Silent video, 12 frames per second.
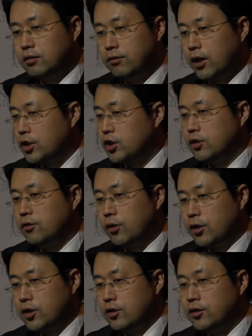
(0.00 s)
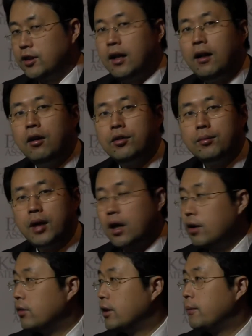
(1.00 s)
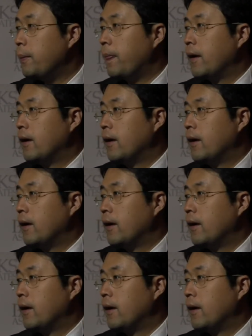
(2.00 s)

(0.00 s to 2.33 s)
functions, for instance, telehealth monitoring.